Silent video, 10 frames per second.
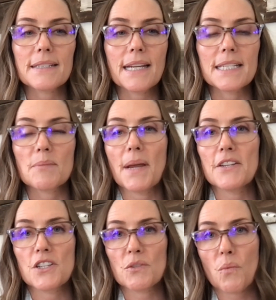it's
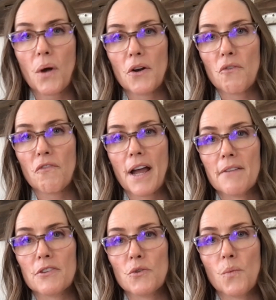pages 105
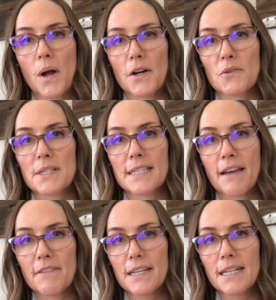through
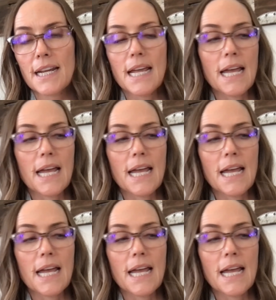107.